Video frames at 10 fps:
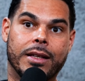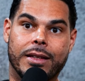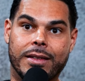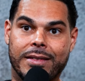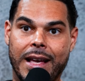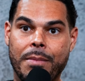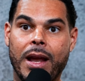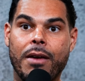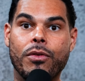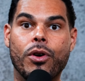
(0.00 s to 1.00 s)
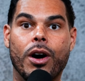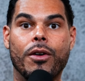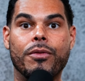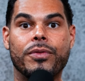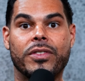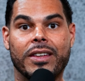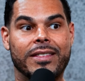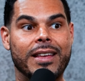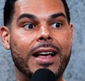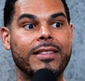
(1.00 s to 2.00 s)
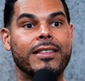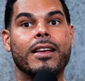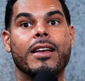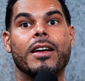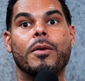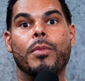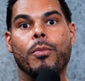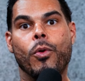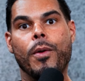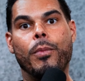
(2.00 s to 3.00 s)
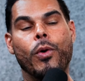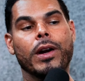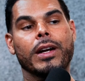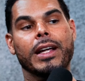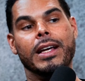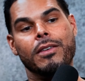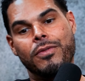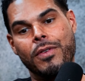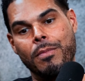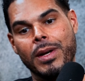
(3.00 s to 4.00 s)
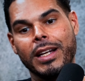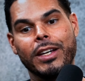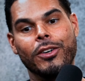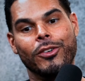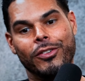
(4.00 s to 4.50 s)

the same level of success, but more importantly, familial